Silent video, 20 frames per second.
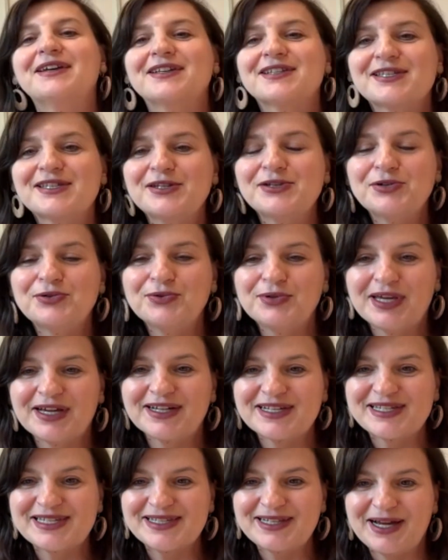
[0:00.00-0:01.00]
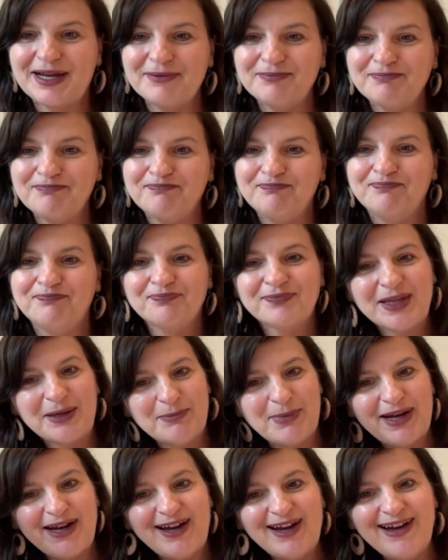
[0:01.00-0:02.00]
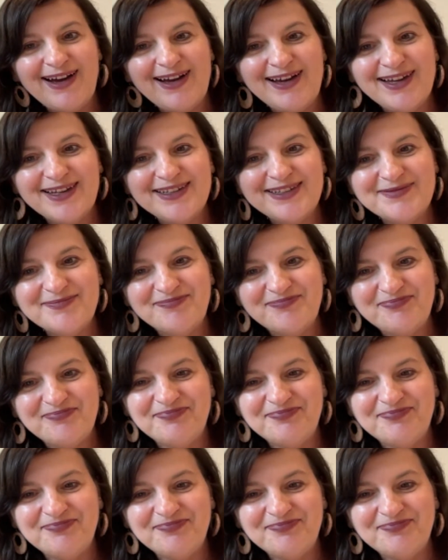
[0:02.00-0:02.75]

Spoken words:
See you next time. Bye.